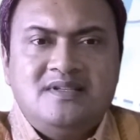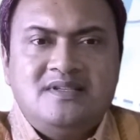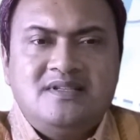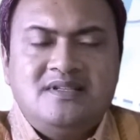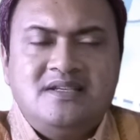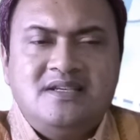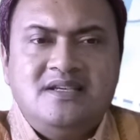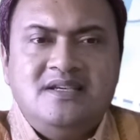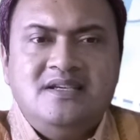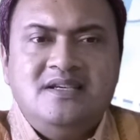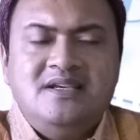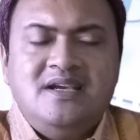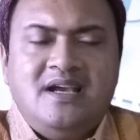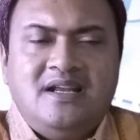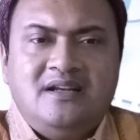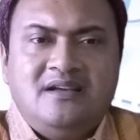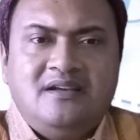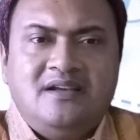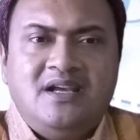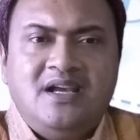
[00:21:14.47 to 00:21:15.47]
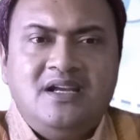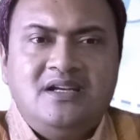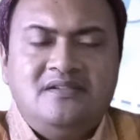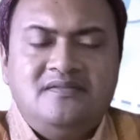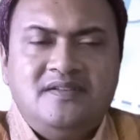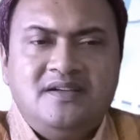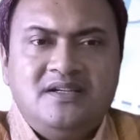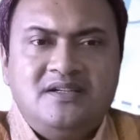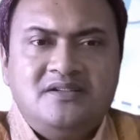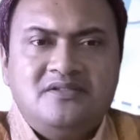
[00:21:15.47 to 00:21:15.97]
key and a
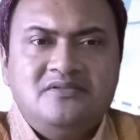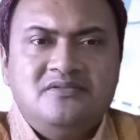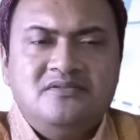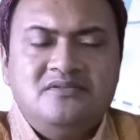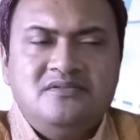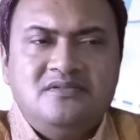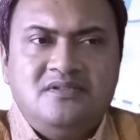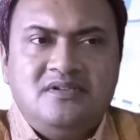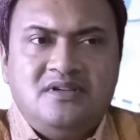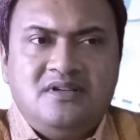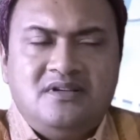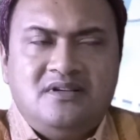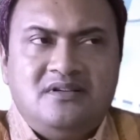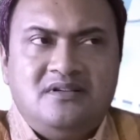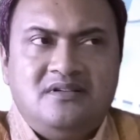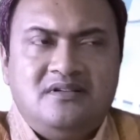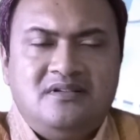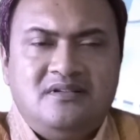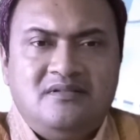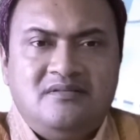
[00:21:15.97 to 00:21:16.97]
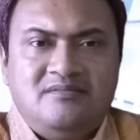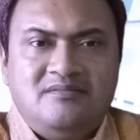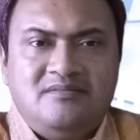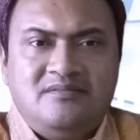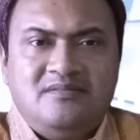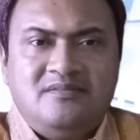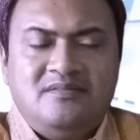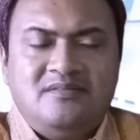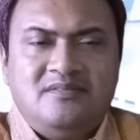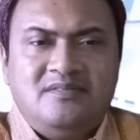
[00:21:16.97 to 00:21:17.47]
gateway to
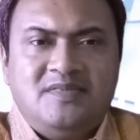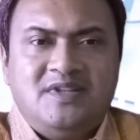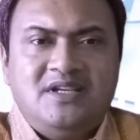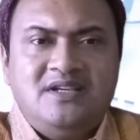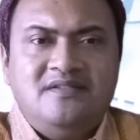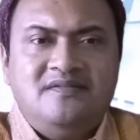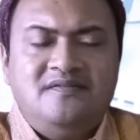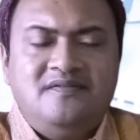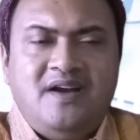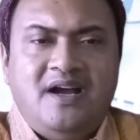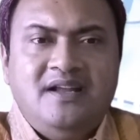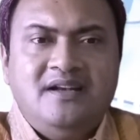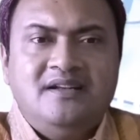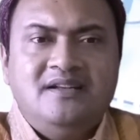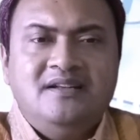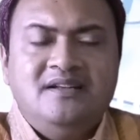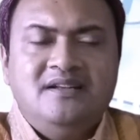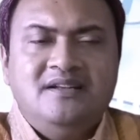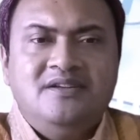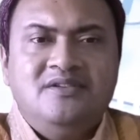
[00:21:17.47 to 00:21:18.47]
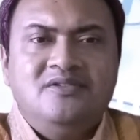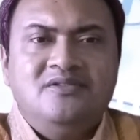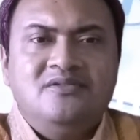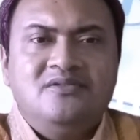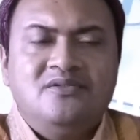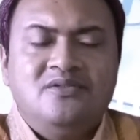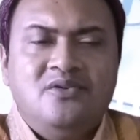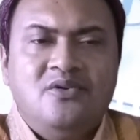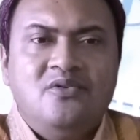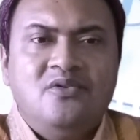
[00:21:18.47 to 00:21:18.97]
the final
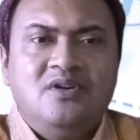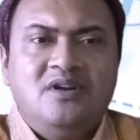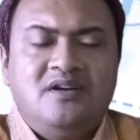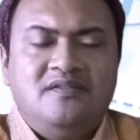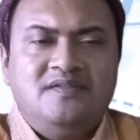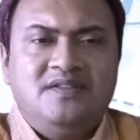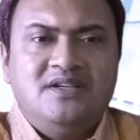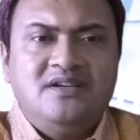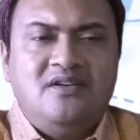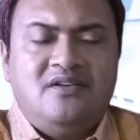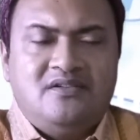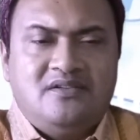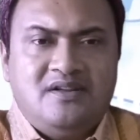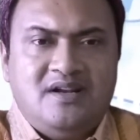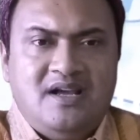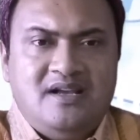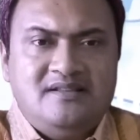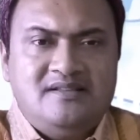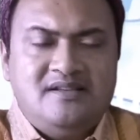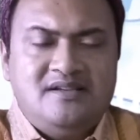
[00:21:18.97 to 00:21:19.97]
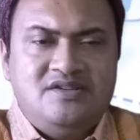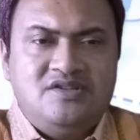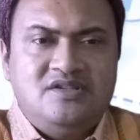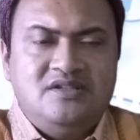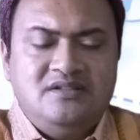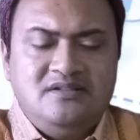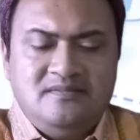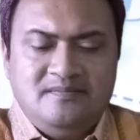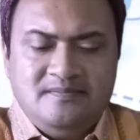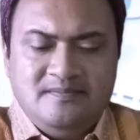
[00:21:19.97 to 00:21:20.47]
goal of the
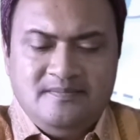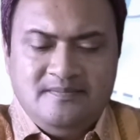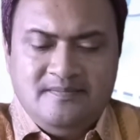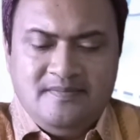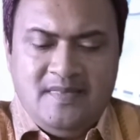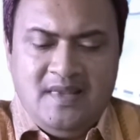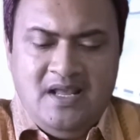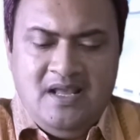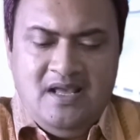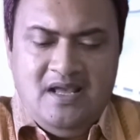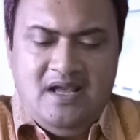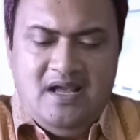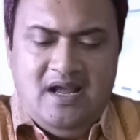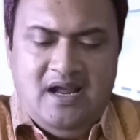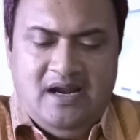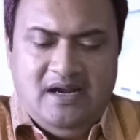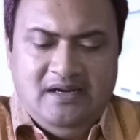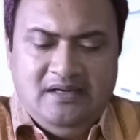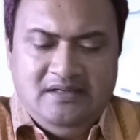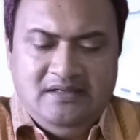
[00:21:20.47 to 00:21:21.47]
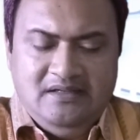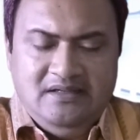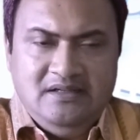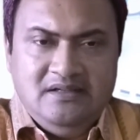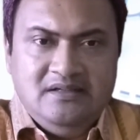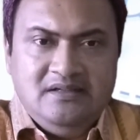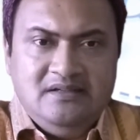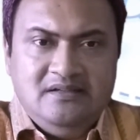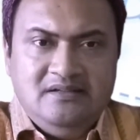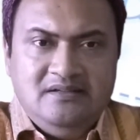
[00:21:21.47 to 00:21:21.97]
organization. And
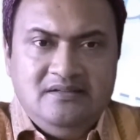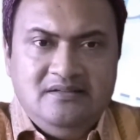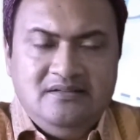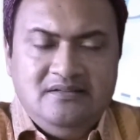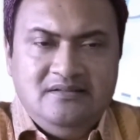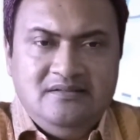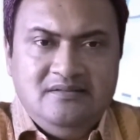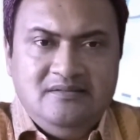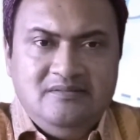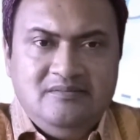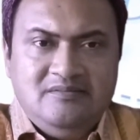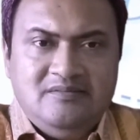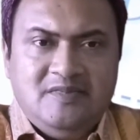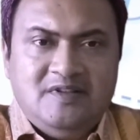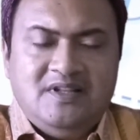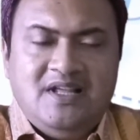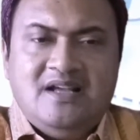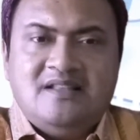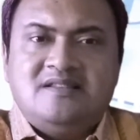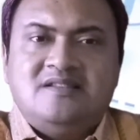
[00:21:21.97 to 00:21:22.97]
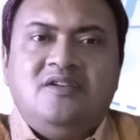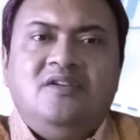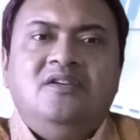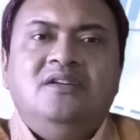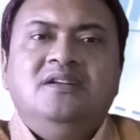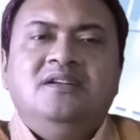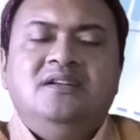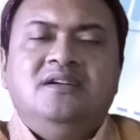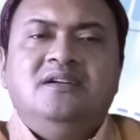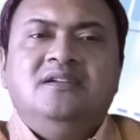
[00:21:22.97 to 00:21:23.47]
that's
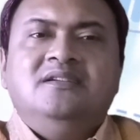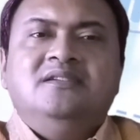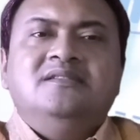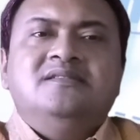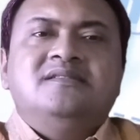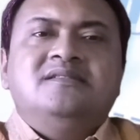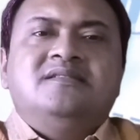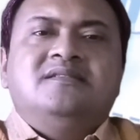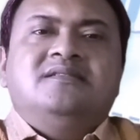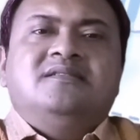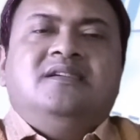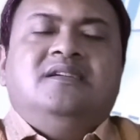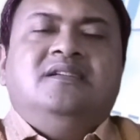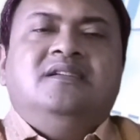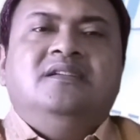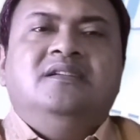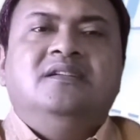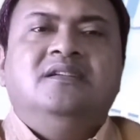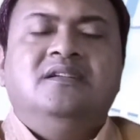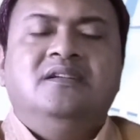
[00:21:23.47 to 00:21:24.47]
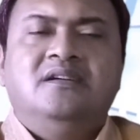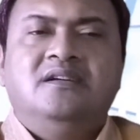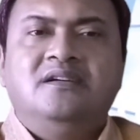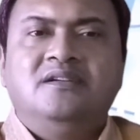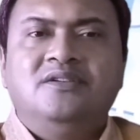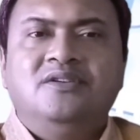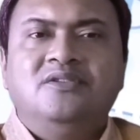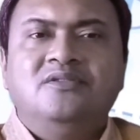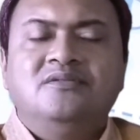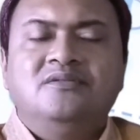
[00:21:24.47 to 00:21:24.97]
all, learners,
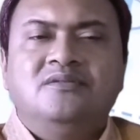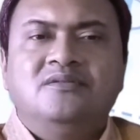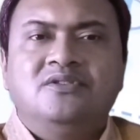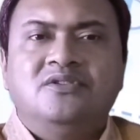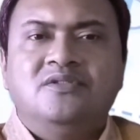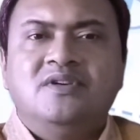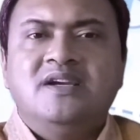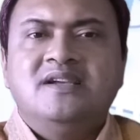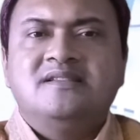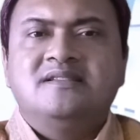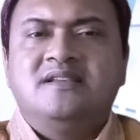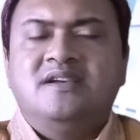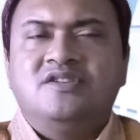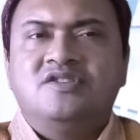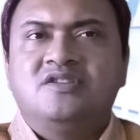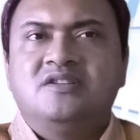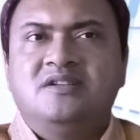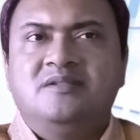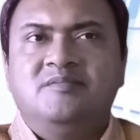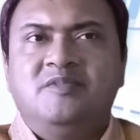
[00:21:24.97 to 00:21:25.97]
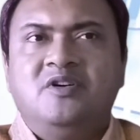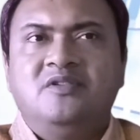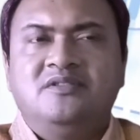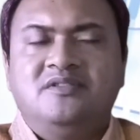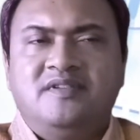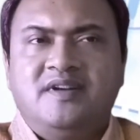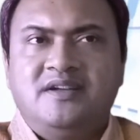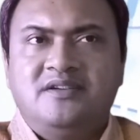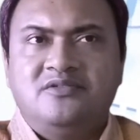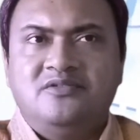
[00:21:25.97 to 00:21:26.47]
in today's session about
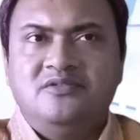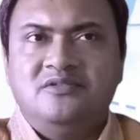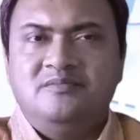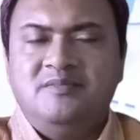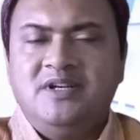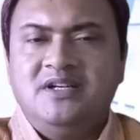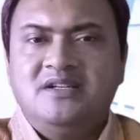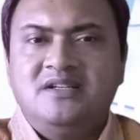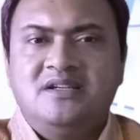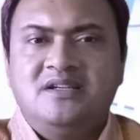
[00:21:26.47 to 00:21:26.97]
recruitment.